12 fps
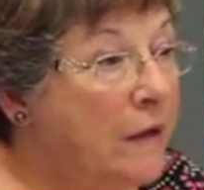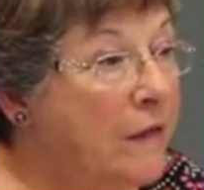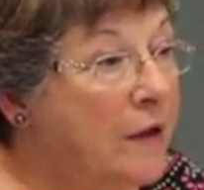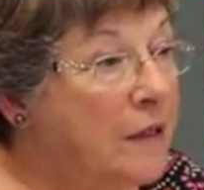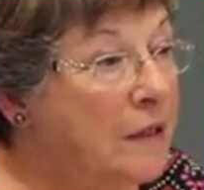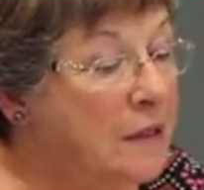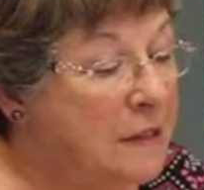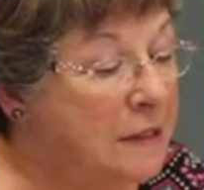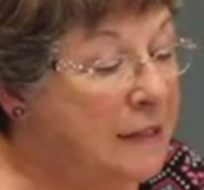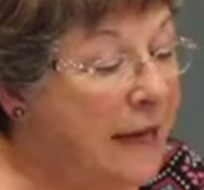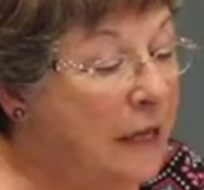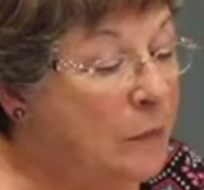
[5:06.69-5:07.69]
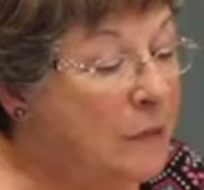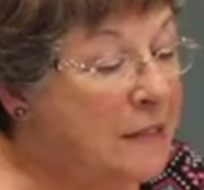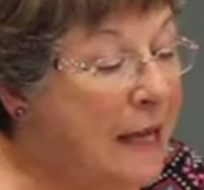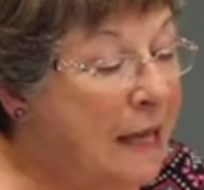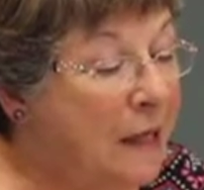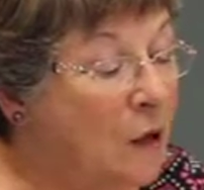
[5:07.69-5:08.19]
that the 2nd
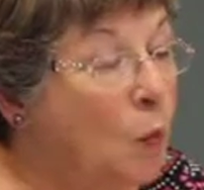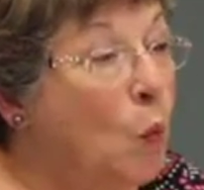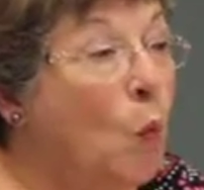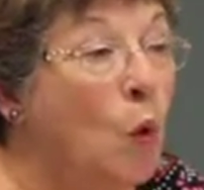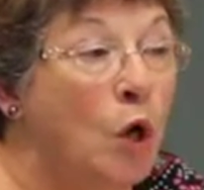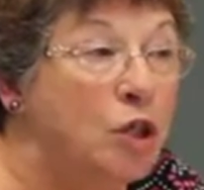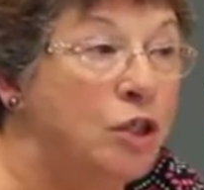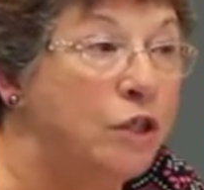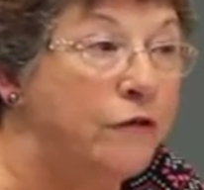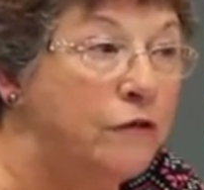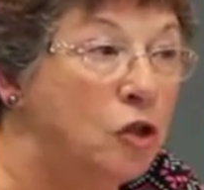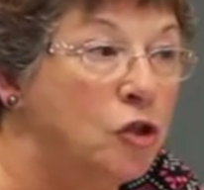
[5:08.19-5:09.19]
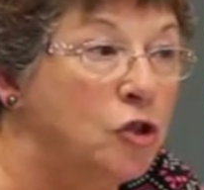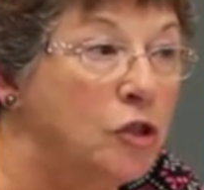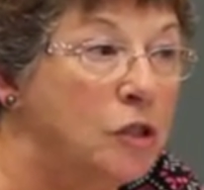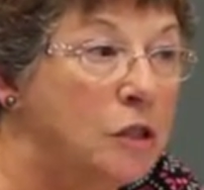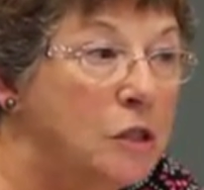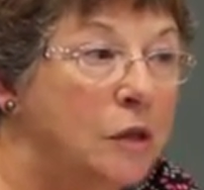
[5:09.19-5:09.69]
Battalion weren't at the
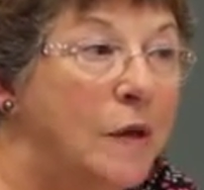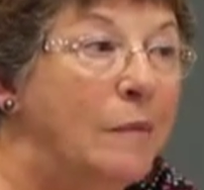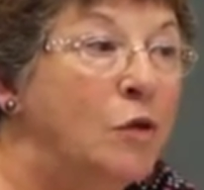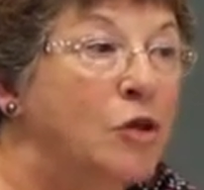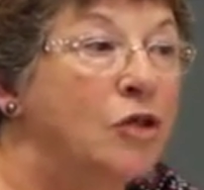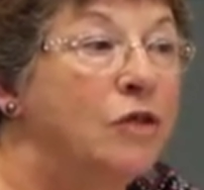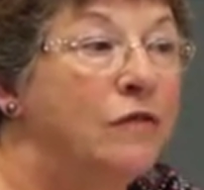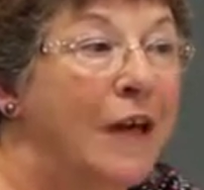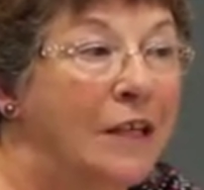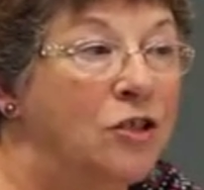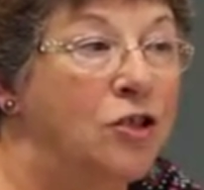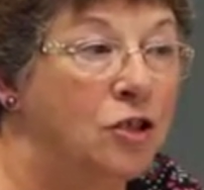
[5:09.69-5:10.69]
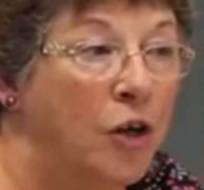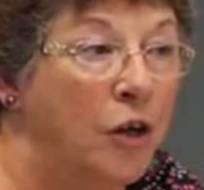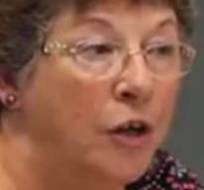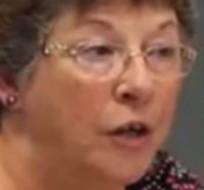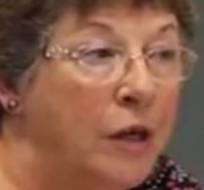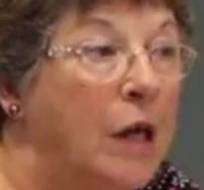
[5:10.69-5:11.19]
front, so he must have had to
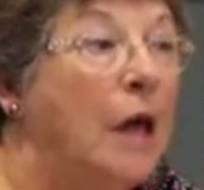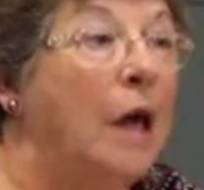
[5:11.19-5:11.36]
join